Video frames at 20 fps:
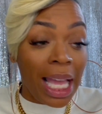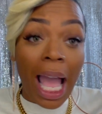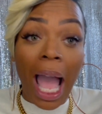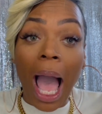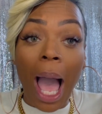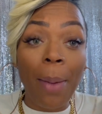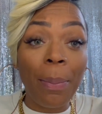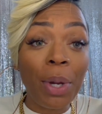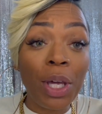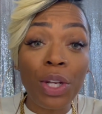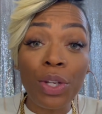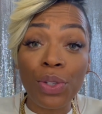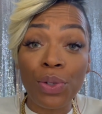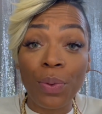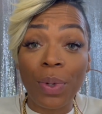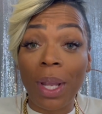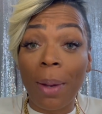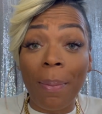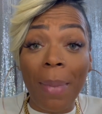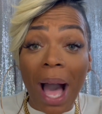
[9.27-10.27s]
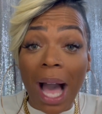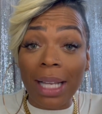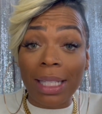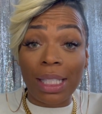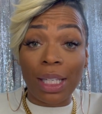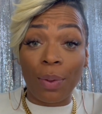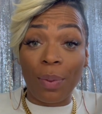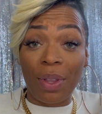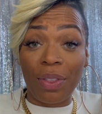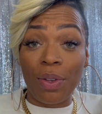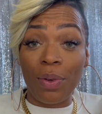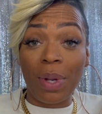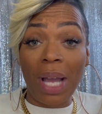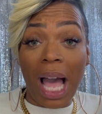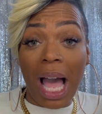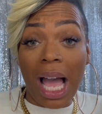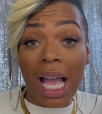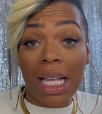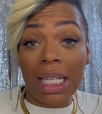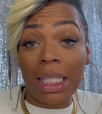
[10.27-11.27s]
I'm gonna do an unboxing with you
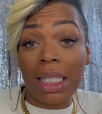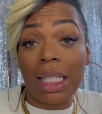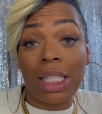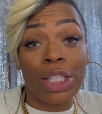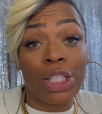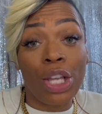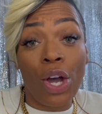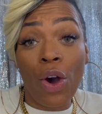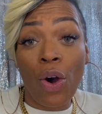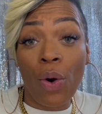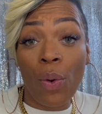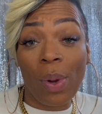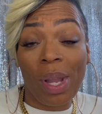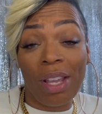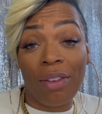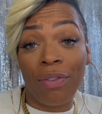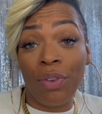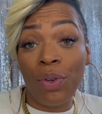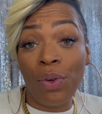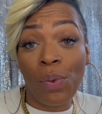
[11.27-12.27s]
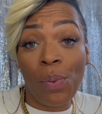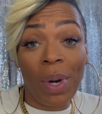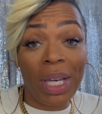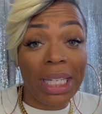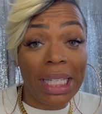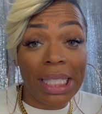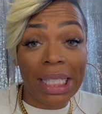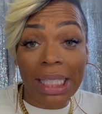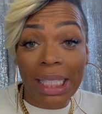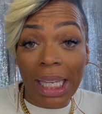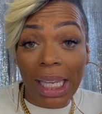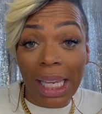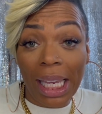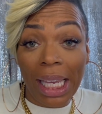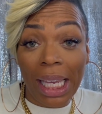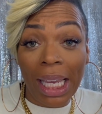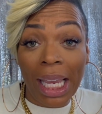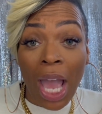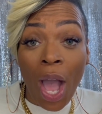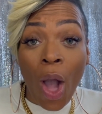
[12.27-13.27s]
guys. So if you wanna
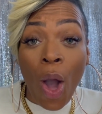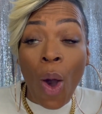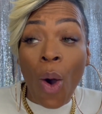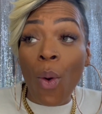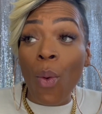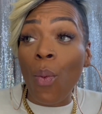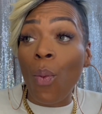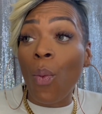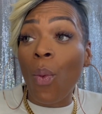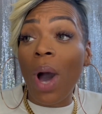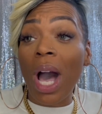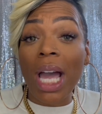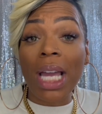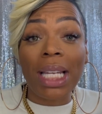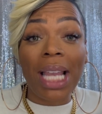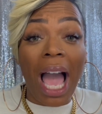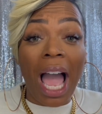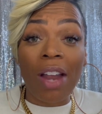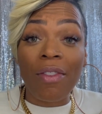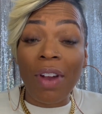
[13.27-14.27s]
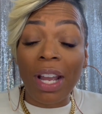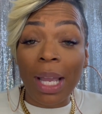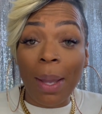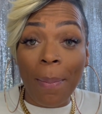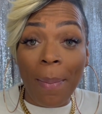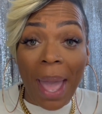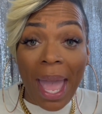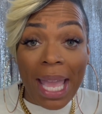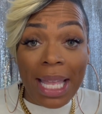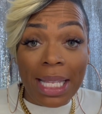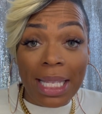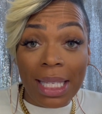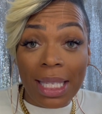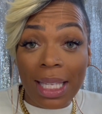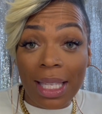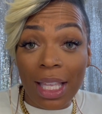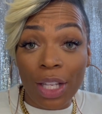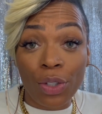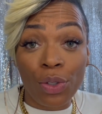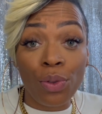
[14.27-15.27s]
see what I recommend
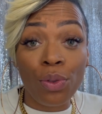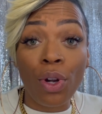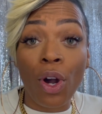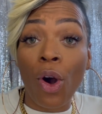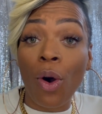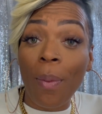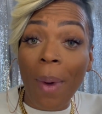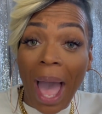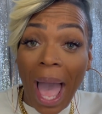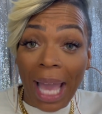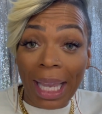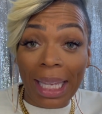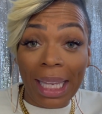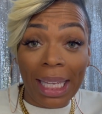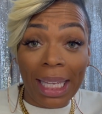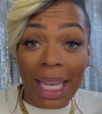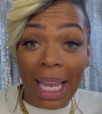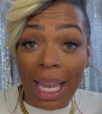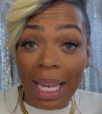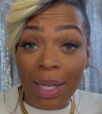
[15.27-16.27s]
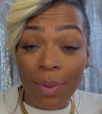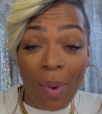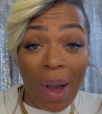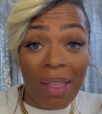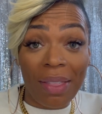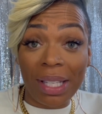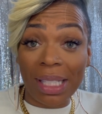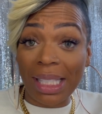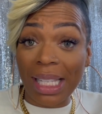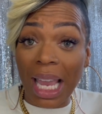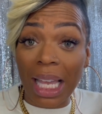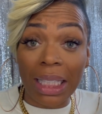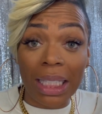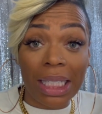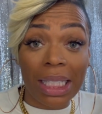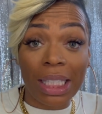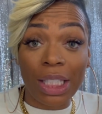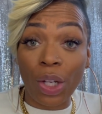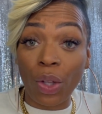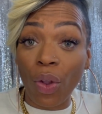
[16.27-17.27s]
that you go back and get while the sale
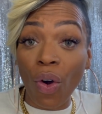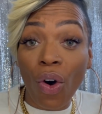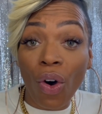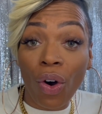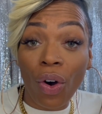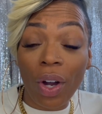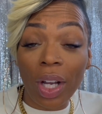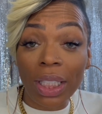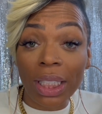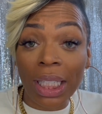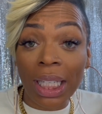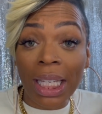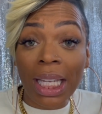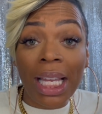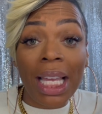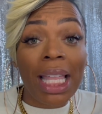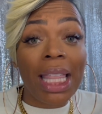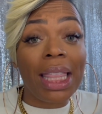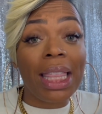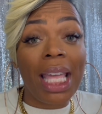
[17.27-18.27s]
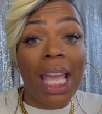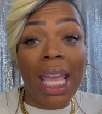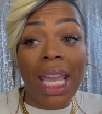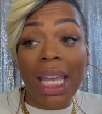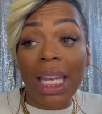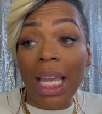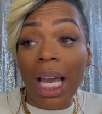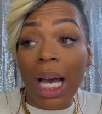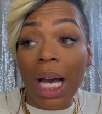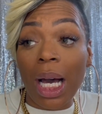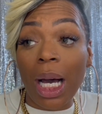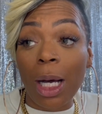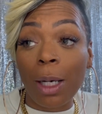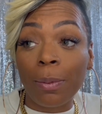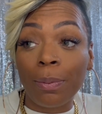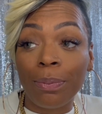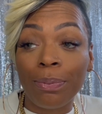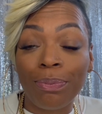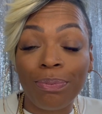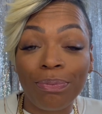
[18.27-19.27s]
is still on, then
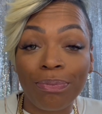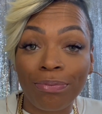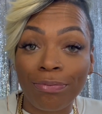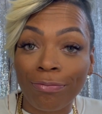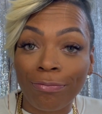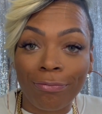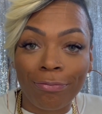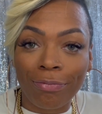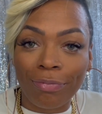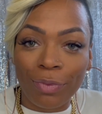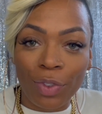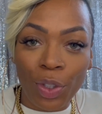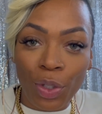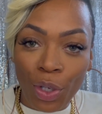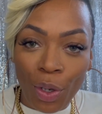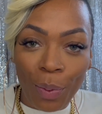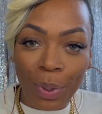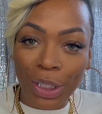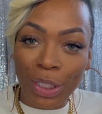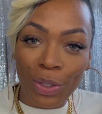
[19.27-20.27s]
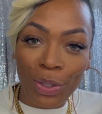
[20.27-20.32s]
you know what to